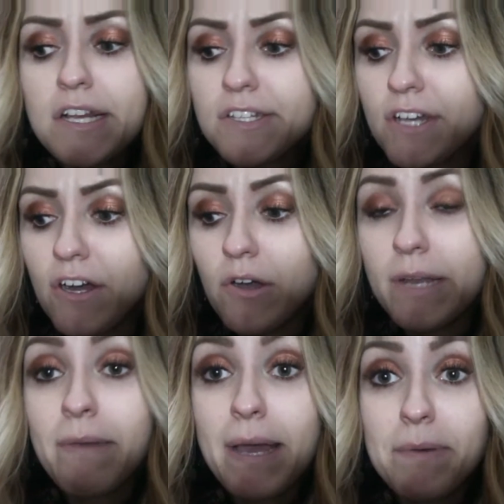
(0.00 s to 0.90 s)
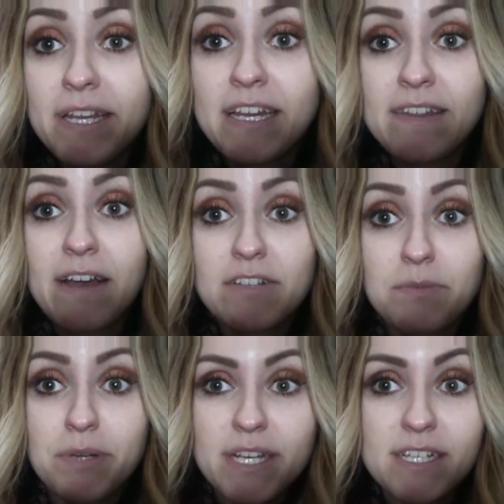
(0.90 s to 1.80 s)
So in my opinion, that was
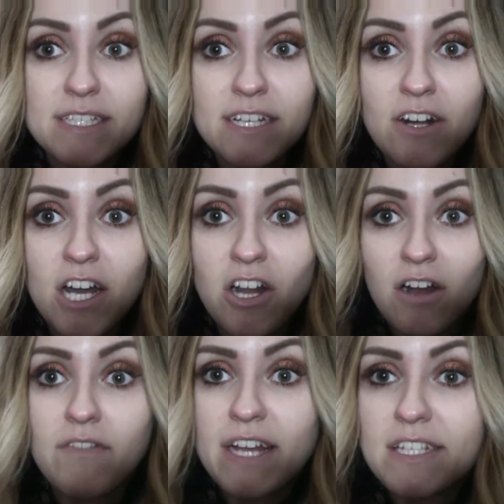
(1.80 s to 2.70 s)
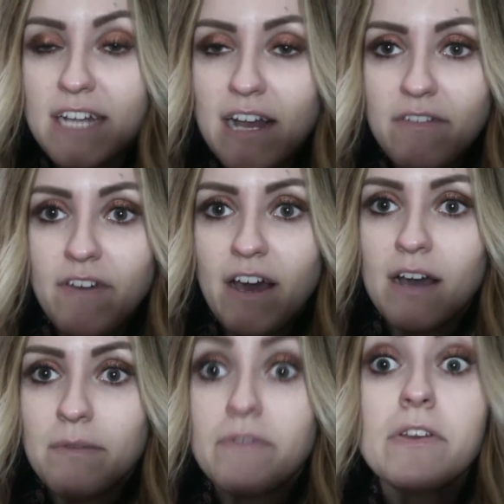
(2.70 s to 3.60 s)
a pretty good deal on all of that stuff.
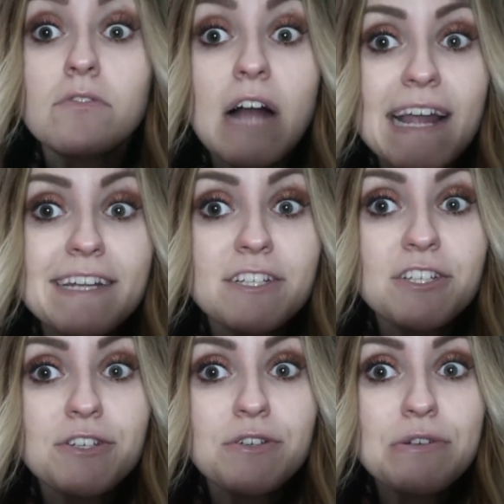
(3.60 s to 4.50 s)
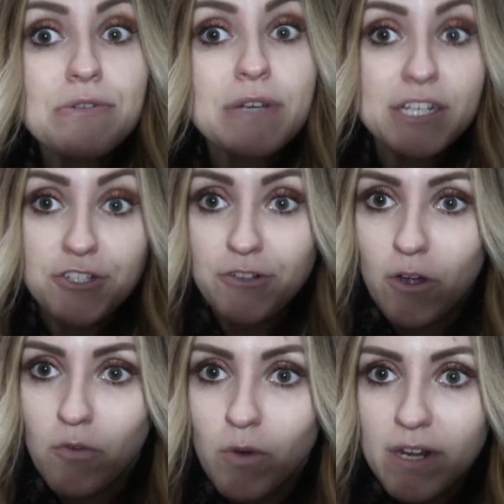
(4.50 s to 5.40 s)
Um, if you like to get your
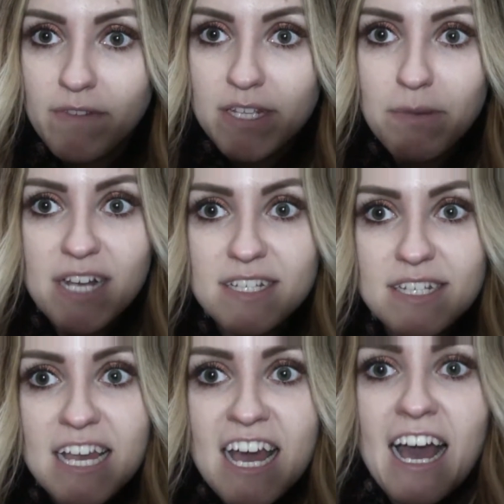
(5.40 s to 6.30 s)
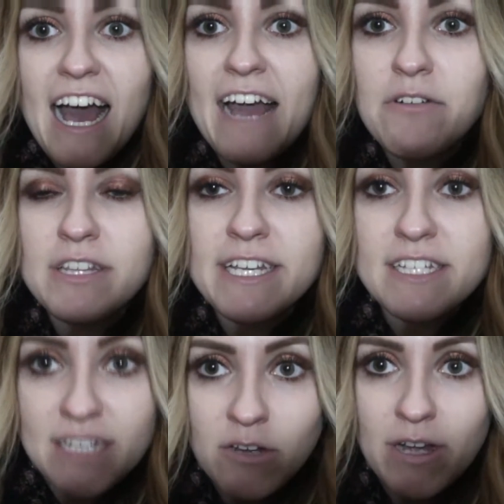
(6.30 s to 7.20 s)
own one of these boxes, I will link
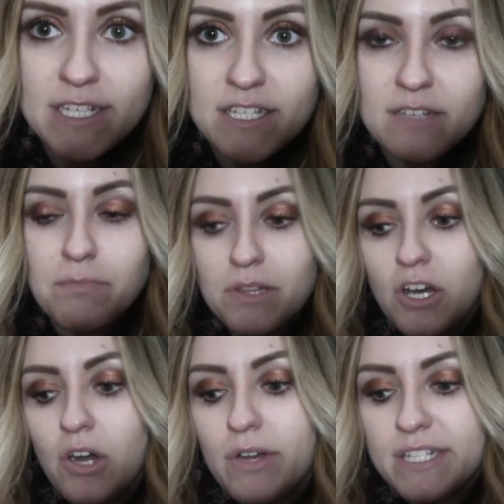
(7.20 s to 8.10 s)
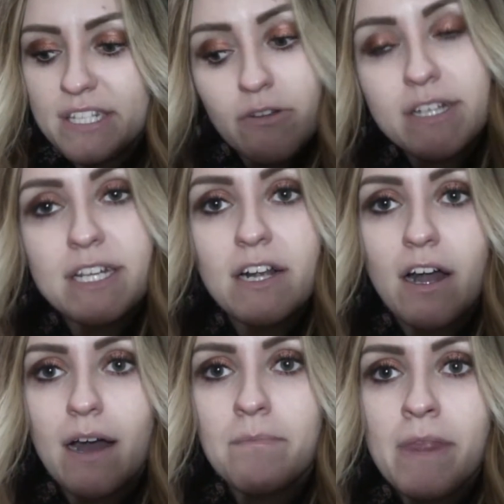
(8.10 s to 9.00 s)
Cinequest below. It's
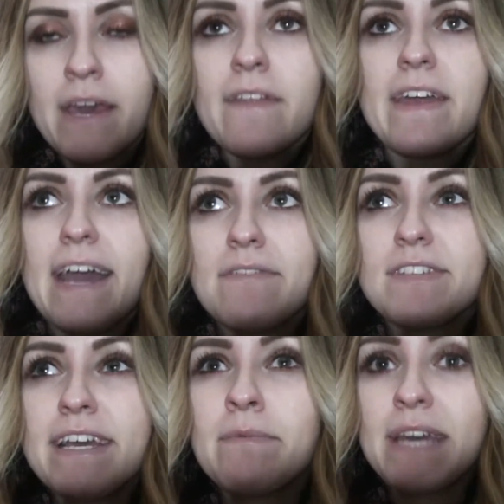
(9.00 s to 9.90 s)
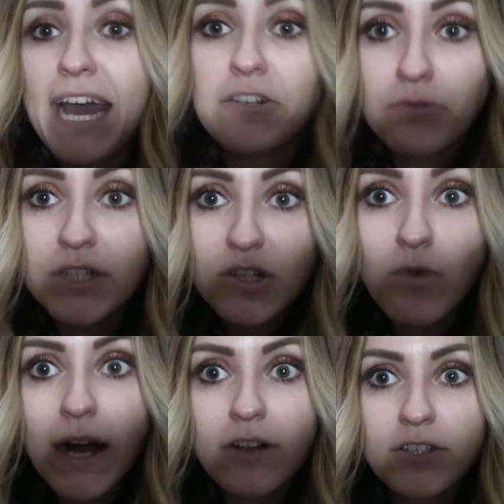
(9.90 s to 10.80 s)
Cinequest.com. They have Sam and Cast ones as
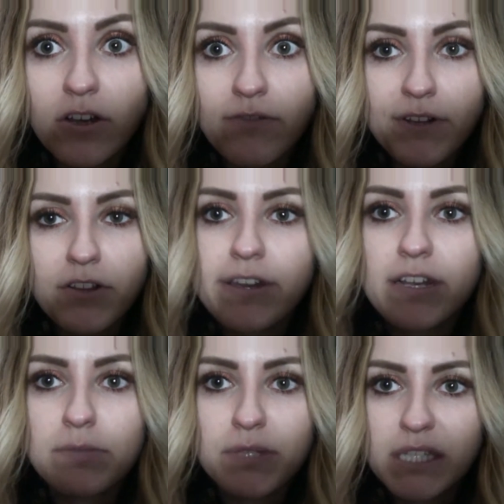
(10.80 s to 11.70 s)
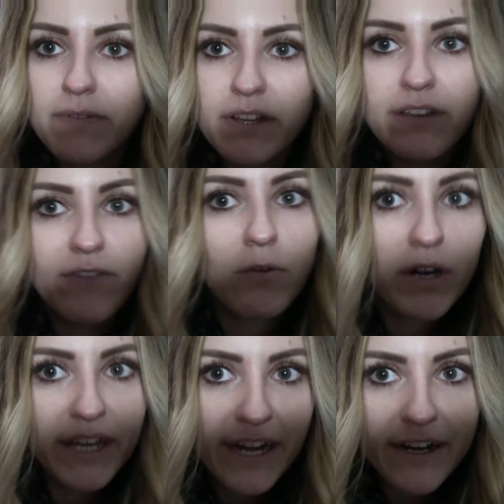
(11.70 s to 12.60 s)
well, so if you're looking specifically for
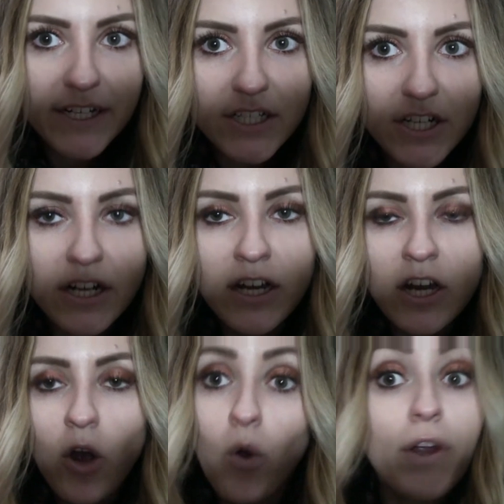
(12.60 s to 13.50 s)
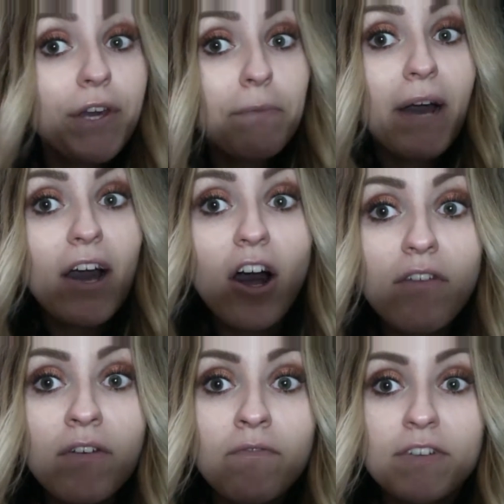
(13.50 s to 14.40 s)
one character, or you can buy all
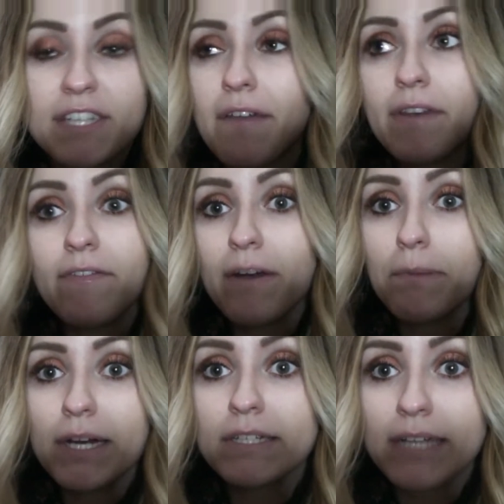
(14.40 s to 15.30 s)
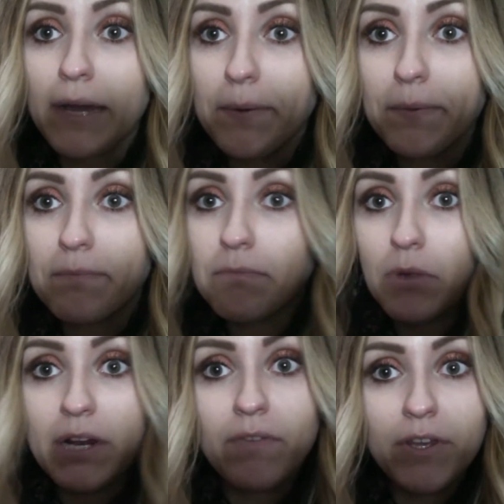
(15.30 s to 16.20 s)
of them for 75 bucks. I don't,
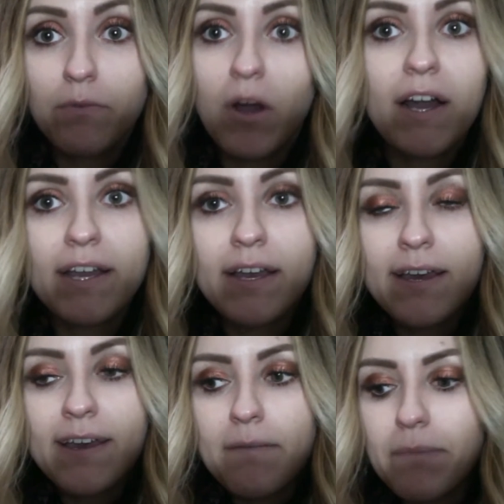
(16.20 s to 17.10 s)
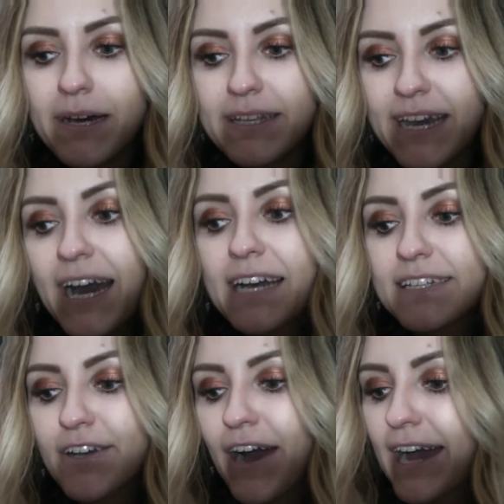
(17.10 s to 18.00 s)
whatever you want. But yeah,
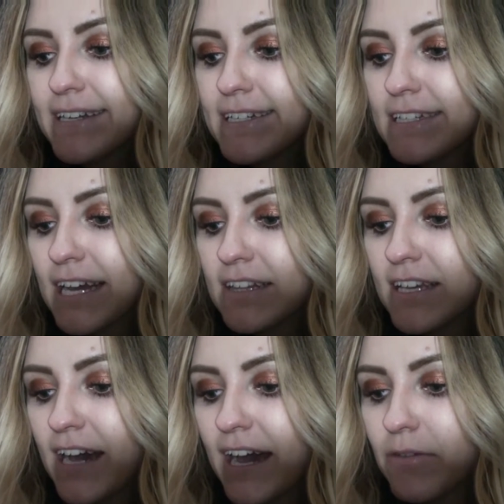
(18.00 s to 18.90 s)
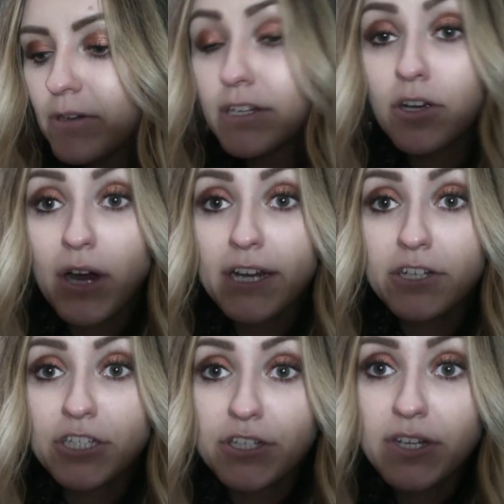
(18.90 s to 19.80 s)
so I just thought that I would go ahead
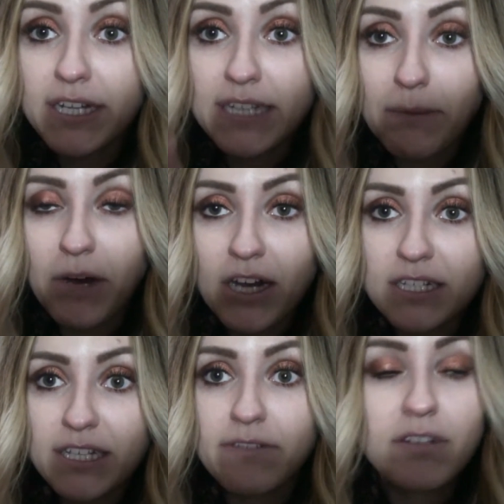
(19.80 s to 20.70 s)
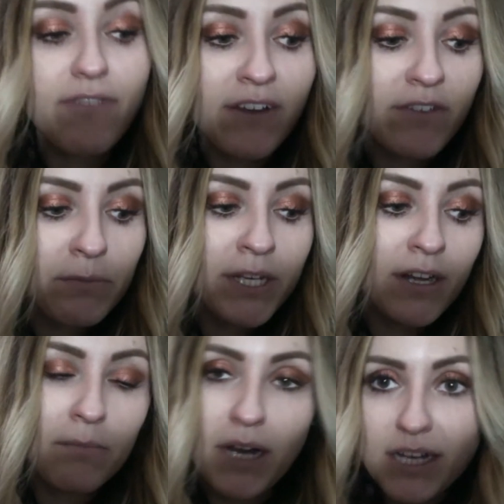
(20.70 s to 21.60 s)
and show you guys that box. It was fun for me to
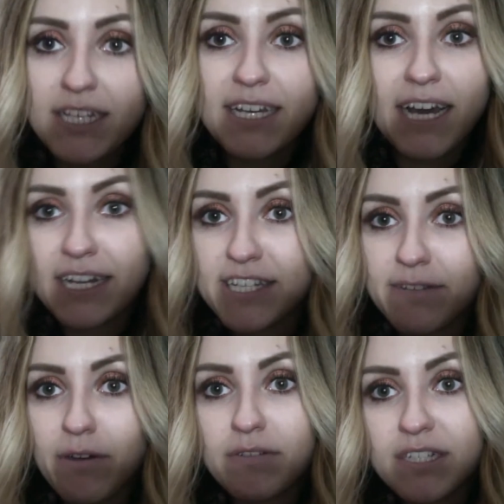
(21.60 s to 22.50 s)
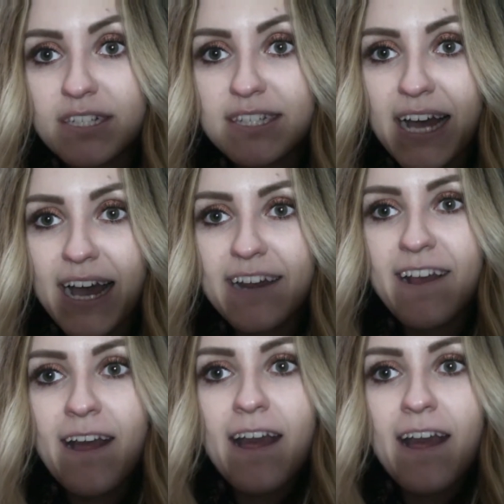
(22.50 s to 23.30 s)
unbox it and kind of see what was inside.